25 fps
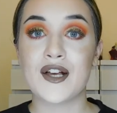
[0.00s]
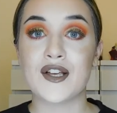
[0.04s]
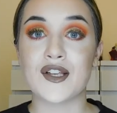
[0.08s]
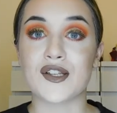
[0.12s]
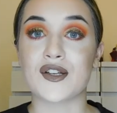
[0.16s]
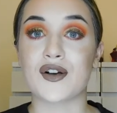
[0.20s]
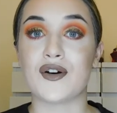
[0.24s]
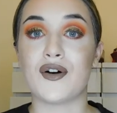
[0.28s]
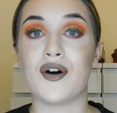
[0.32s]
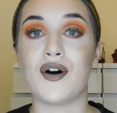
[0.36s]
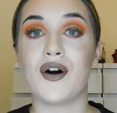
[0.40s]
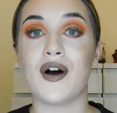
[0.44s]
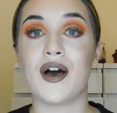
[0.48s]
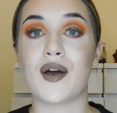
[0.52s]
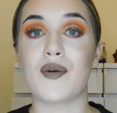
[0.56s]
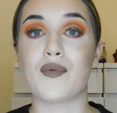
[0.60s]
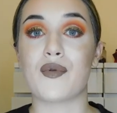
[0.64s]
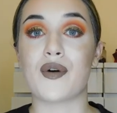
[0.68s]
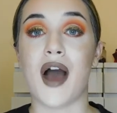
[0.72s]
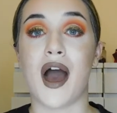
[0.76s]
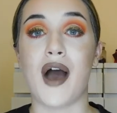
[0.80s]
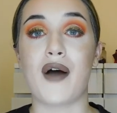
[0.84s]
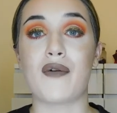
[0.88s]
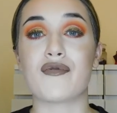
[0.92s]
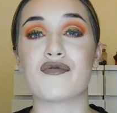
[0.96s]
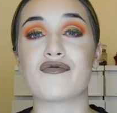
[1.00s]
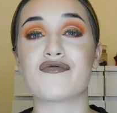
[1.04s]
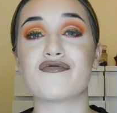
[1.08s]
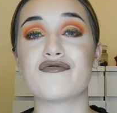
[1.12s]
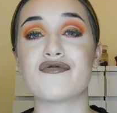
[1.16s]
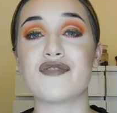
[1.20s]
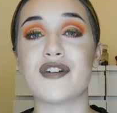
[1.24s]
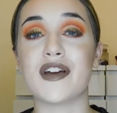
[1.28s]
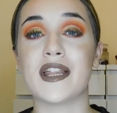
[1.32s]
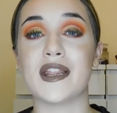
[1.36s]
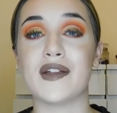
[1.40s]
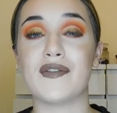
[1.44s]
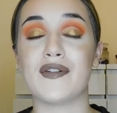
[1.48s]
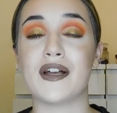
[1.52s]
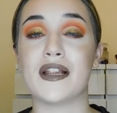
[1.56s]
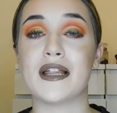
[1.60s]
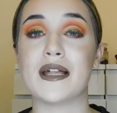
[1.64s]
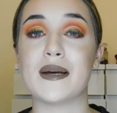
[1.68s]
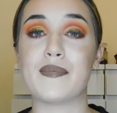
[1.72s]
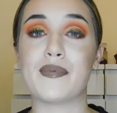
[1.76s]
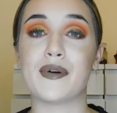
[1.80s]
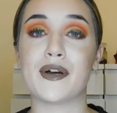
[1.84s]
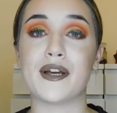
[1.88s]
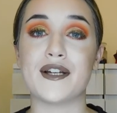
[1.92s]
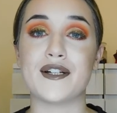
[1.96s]
So I would really,
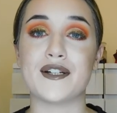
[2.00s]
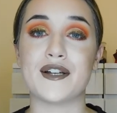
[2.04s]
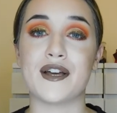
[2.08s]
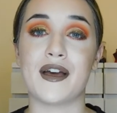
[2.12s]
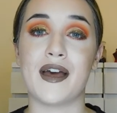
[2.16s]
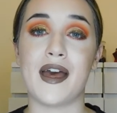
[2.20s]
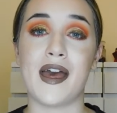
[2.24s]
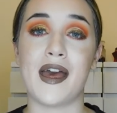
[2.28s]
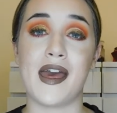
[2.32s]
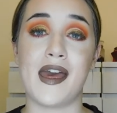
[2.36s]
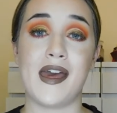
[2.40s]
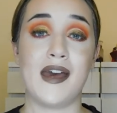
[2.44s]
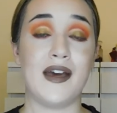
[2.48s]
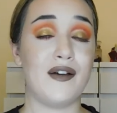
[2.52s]
really appreciate